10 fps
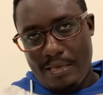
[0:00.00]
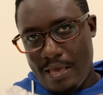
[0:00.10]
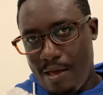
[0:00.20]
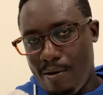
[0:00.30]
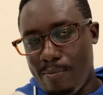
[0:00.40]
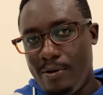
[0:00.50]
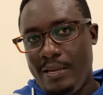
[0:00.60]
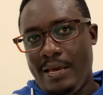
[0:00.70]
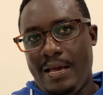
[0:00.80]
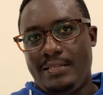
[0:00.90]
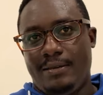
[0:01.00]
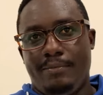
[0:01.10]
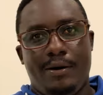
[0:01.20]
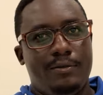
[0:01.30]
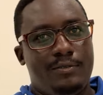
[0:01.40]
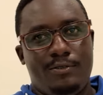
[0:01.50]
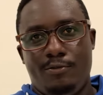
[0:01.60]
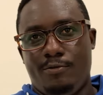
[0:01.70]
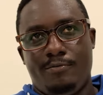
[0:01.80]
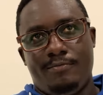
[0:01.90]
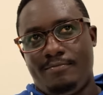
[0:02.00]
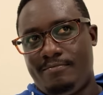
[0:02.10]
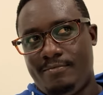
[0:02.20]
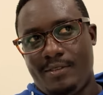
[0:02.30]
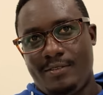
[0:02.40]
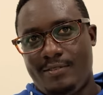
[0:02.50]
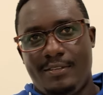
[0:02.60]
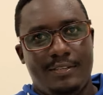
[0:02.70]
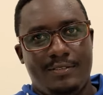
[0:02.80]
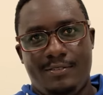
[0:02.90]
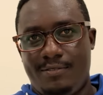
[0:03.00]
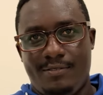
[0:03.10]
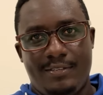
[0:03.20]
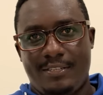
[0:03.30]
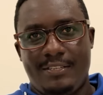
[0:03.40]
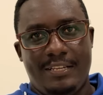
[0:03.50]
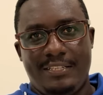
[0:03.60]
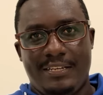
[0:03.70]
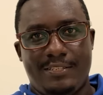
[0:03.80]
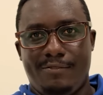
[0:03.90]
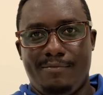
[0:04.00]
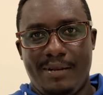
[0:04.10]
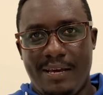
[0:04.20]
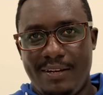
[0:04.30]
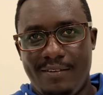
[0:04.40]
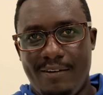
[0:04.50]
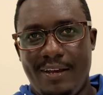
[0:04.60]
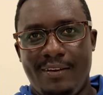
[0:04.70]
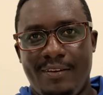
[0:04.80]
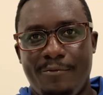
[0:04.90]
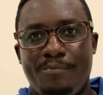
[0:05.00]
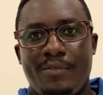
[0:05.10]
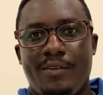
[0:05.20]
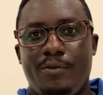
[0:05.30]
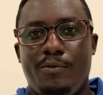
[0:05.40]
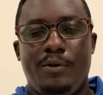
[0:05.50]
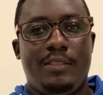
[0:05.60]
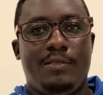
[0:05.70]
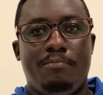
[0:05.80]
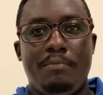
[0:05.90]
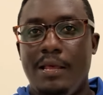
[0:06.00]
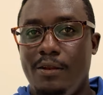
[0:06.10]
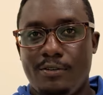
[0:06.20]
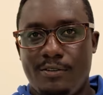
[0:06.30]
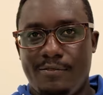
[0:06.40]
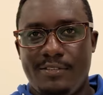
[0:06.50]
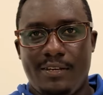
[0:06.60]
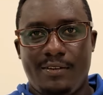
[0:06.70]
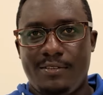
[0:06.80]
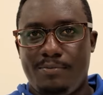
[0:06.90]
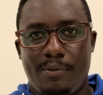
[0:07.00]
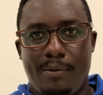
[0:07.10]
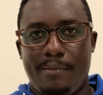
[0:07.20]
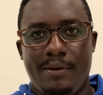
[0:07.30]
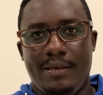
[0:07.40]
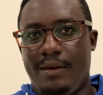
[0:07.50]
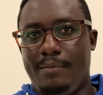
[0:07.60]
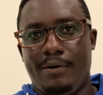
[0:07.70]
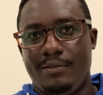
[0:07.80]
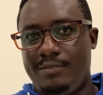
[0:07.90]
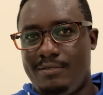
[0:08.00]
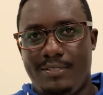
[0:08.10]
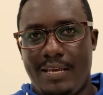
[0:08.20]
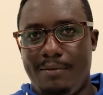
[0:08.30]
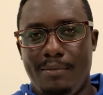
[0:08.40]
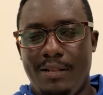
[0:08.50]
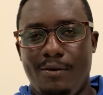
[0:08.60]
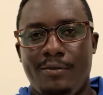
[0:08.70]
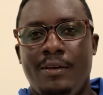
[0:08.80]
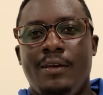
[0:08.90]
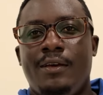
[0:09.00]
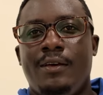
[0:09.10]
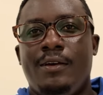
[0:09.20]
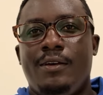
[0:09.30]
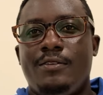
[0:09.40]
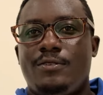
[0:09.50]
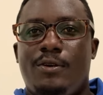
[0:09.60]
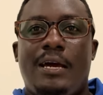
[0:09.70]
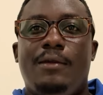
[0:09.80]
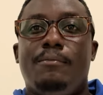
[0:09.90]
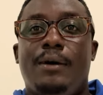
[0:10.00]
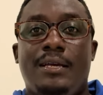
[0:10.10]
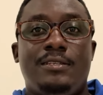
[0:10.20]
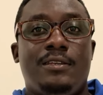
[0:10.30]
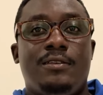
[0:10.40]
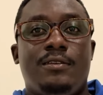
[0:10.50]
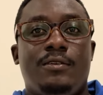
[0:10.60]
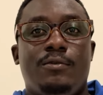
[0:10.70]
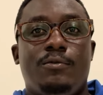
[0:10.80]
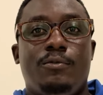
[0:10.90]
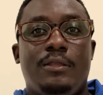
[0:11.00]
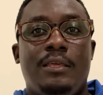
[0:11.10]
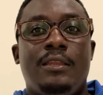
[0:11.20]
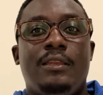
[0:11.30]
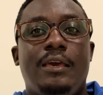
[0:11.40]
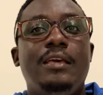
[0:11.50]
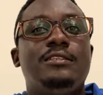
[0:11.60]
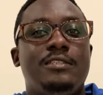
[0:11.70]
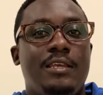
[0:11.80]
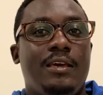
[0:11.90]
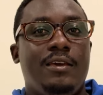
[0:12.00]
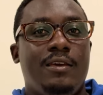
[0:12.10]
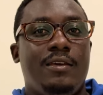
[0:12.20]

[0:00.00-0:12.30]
Our body has about, 6 liters of blood, right? With millions of cells, probably about 10 million. So you can imagine within each day,